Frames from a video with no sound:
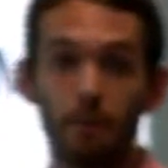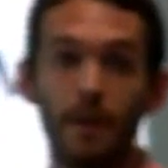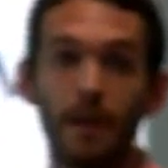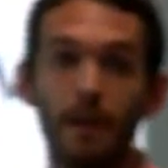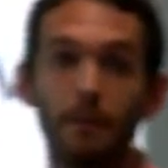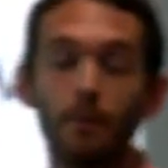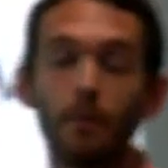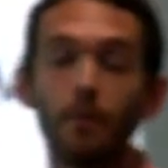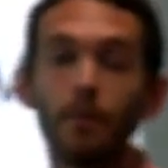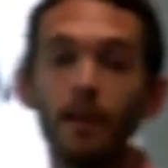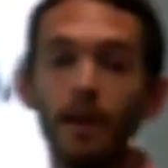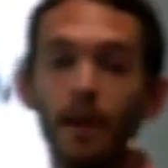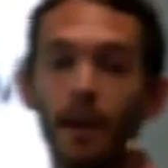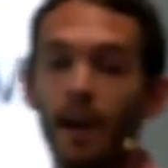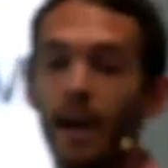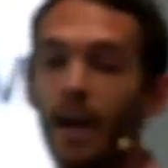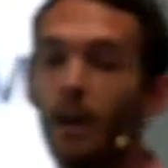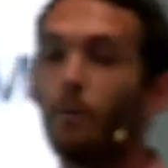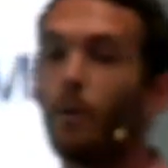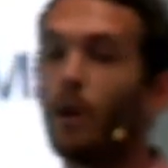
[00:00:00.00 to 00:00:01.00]
people.
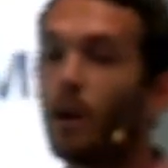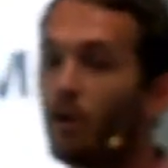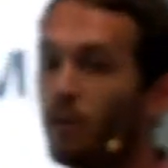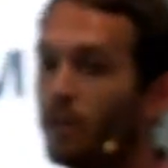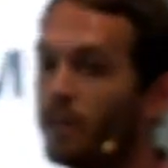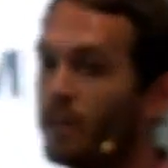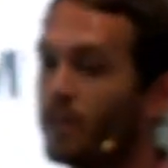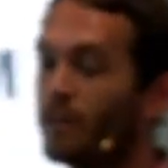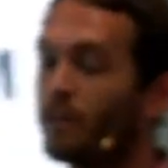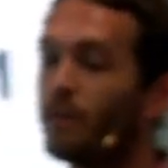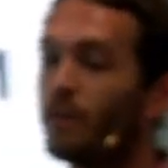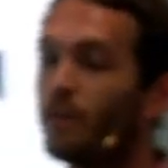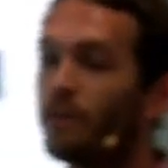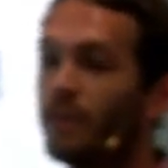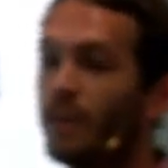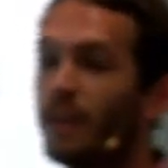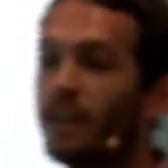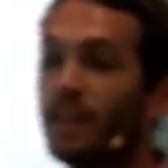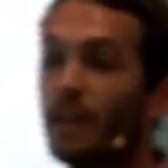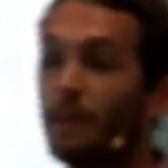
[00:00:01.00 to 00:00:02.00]
And in 1 Corinthians
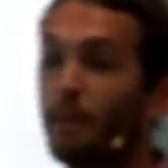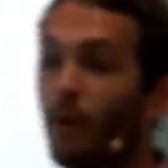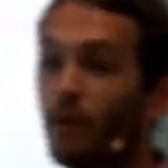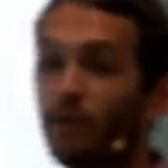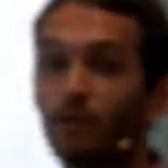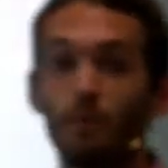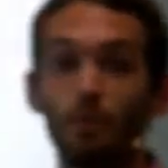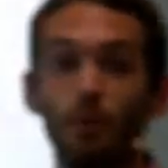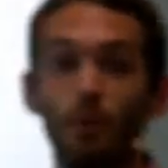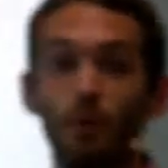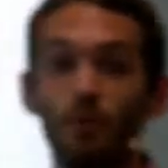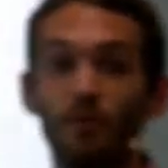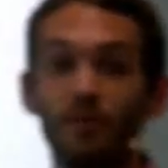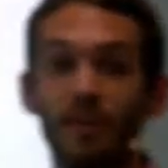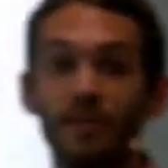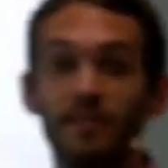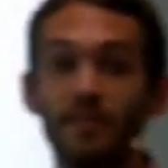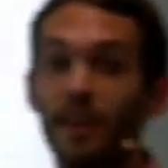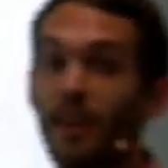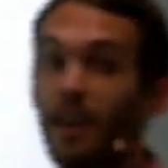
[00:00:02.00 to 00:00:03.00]
15, the Apostle Paul says,
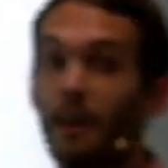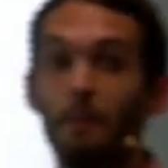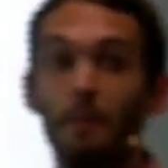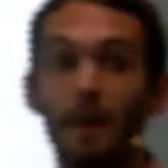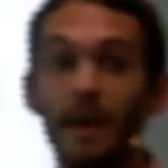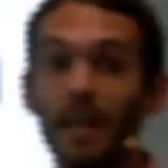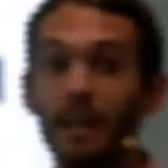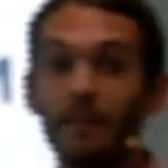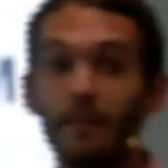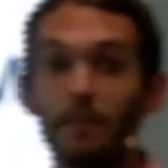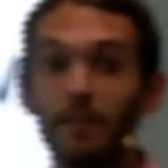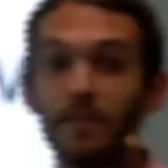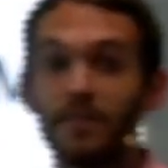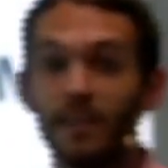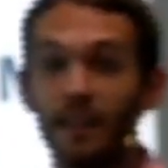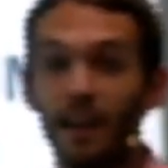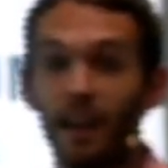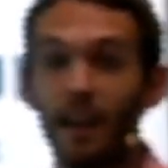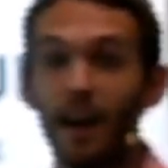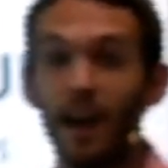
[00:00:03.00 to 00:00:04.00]
many of them are still
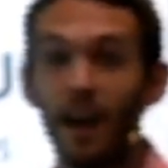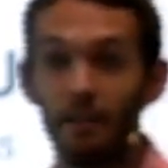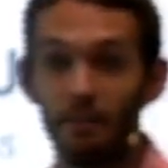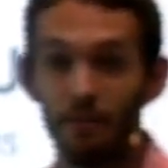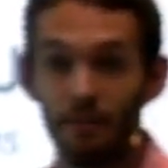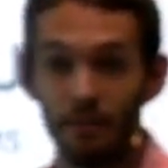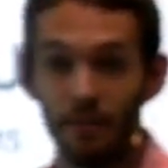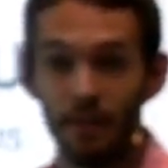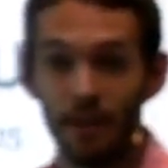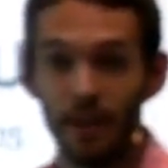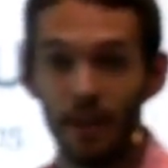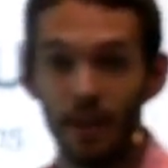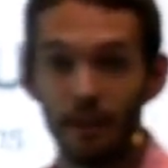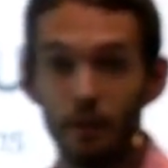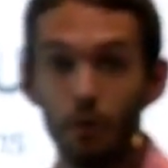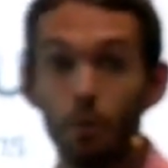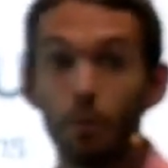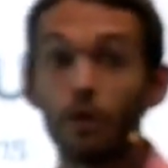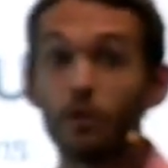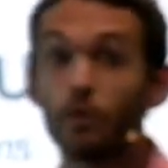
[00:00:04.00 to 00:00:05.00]
alive. If you
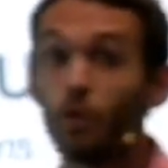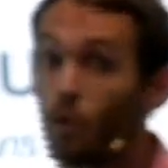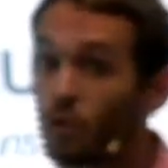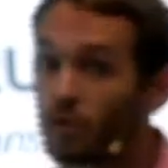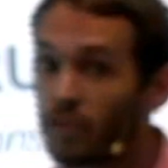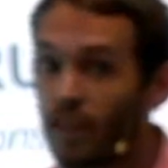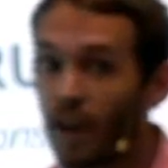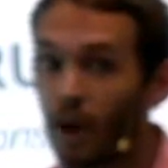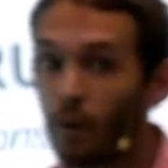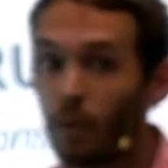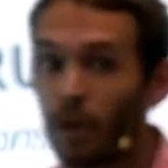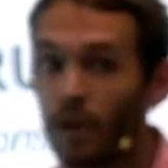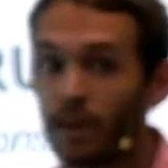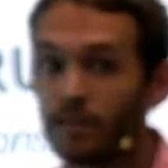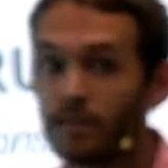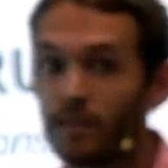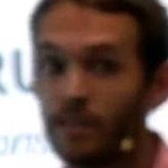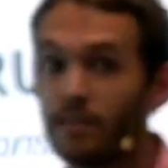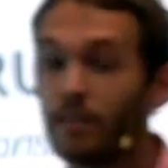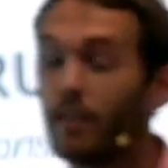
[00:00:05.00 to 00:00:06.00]
want to talk to the
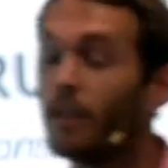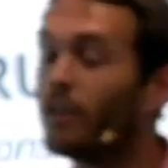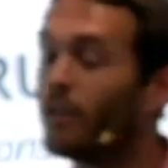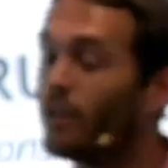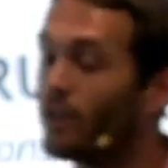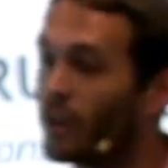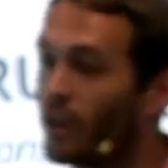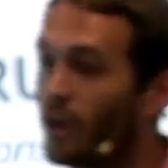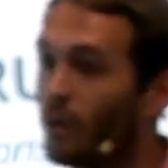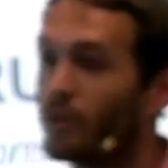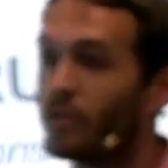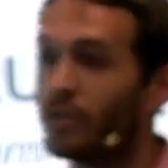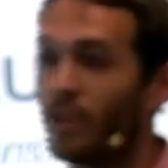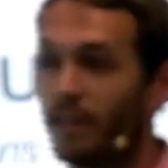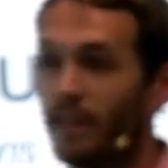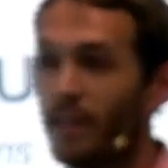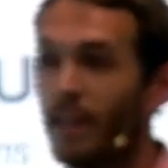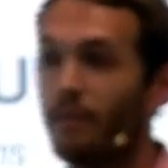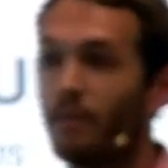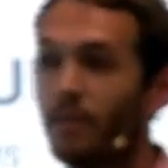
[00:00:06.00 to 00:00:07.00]
eyewitnesses, you can go and check
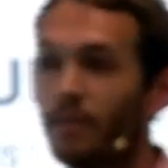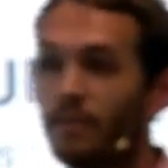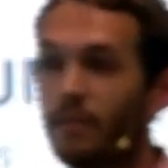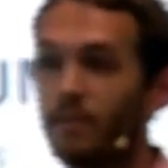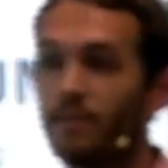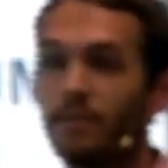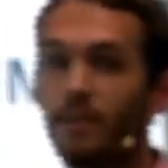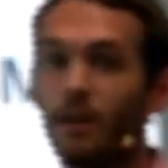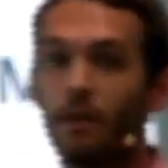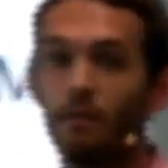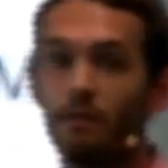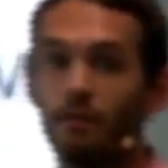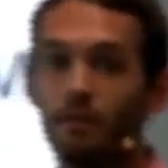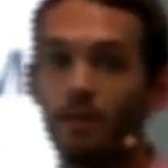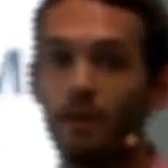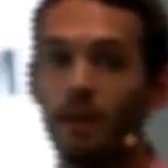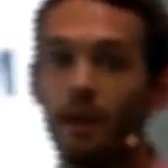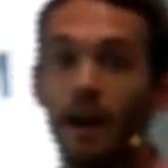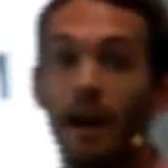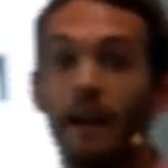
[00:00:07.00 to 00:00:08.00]
the evidence yourself.
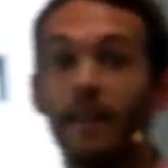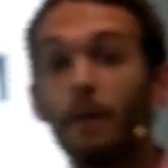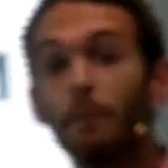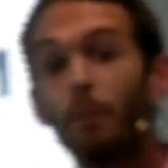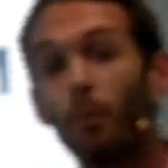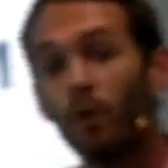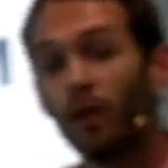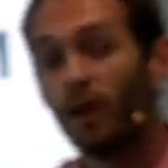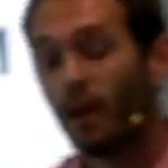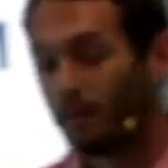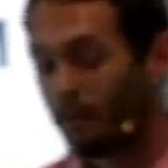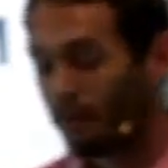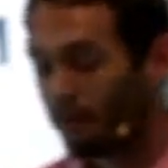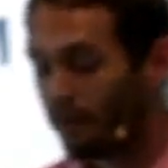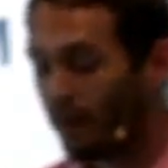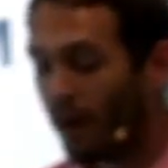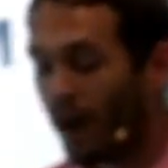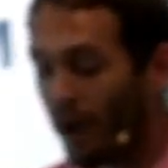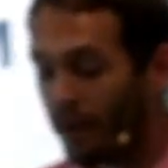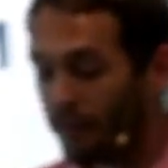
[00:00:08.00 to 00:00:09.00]
And then point number
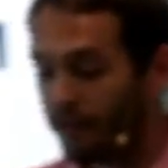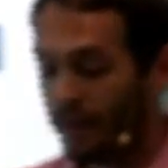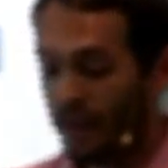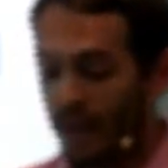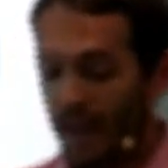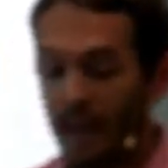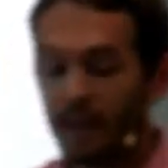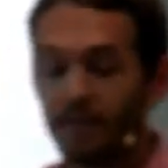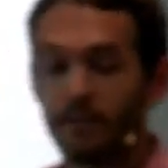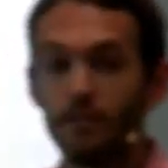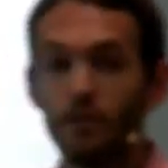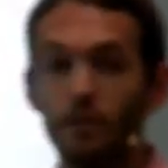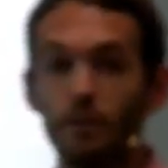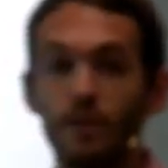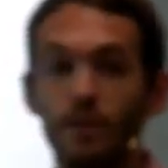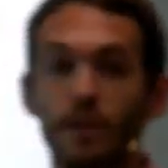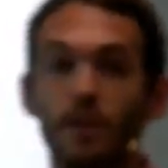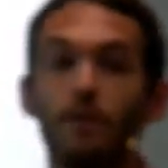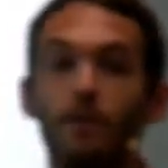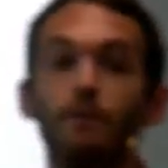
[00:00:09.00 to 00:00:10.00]
5 has to do with the
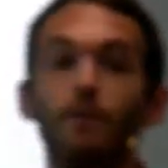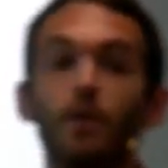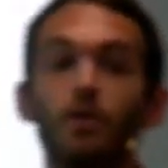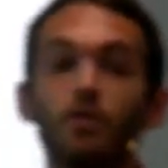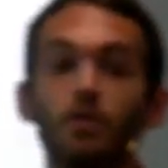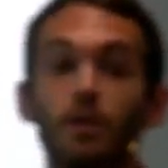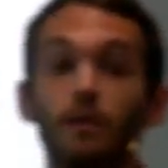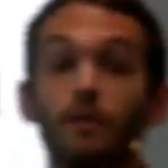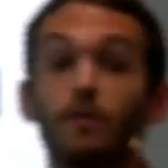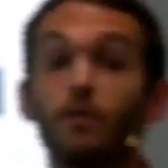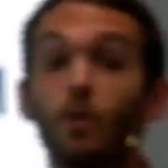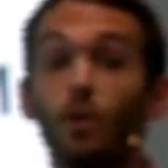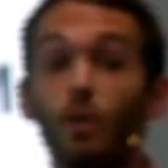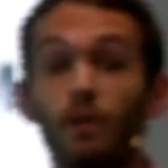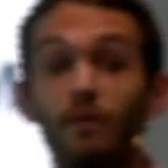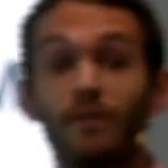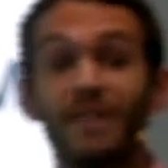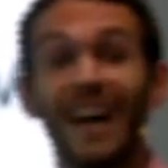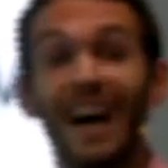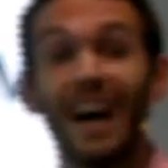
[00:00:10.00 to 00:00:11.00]
conversion of Saul of
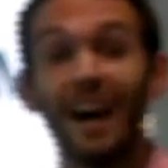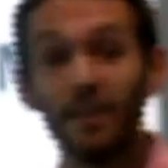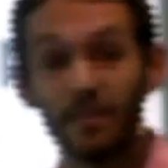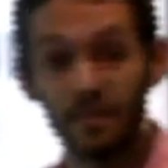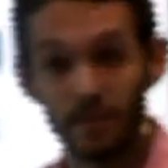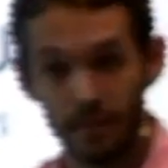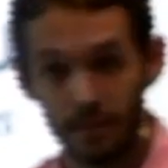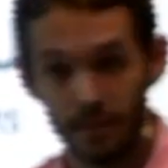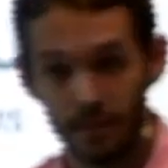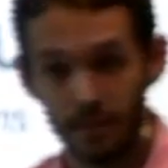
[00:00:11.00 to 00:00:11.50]
Tarsus,